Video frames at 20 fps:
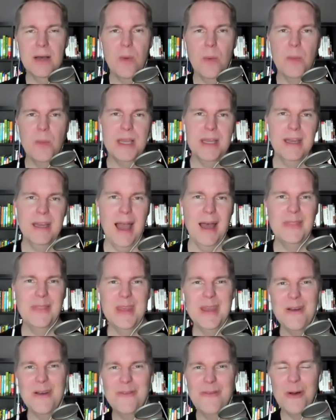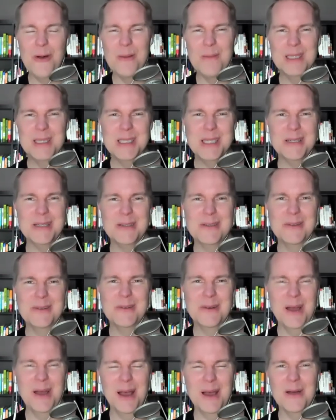we had the aforementioned
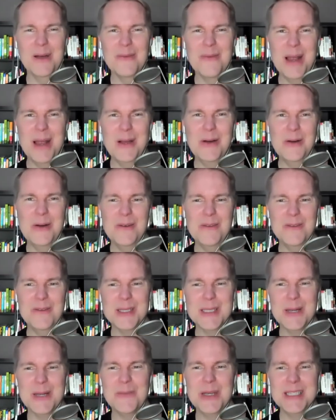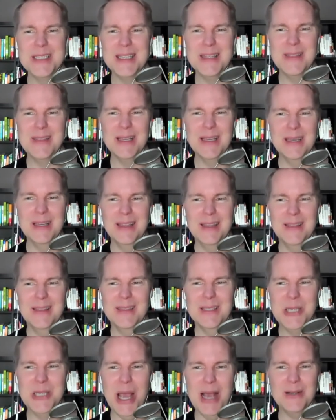reno. For some reason,
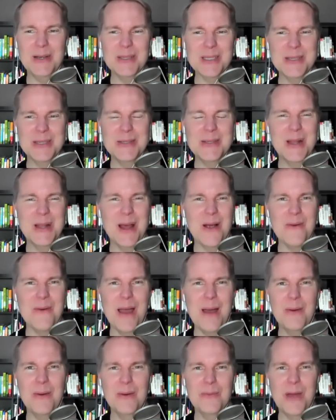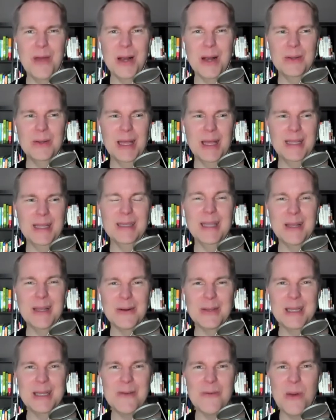the jackals who did our reno like
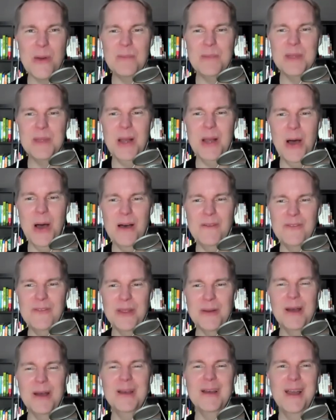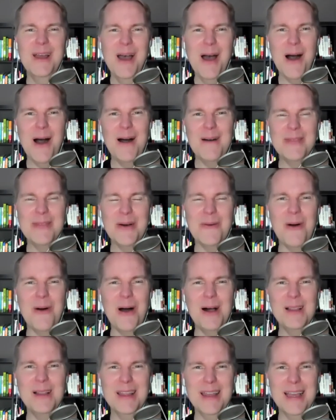literally ripped it off the off the
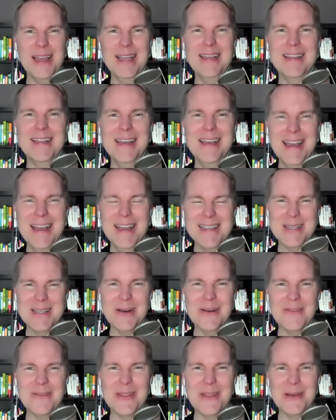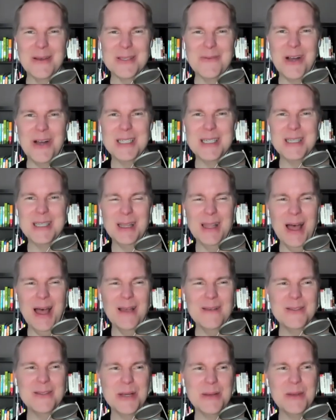wall. So for those watching the
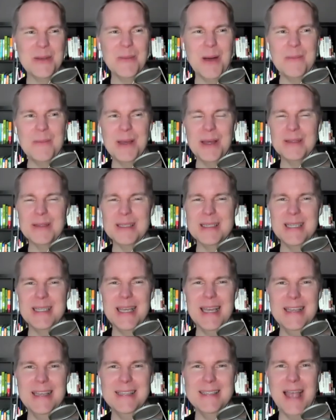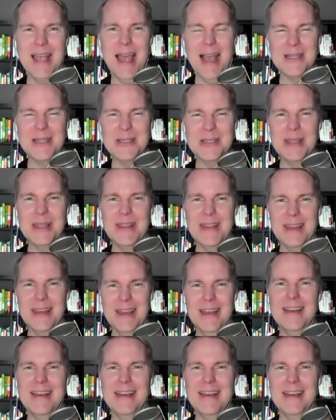live stream, you might be able to see actually the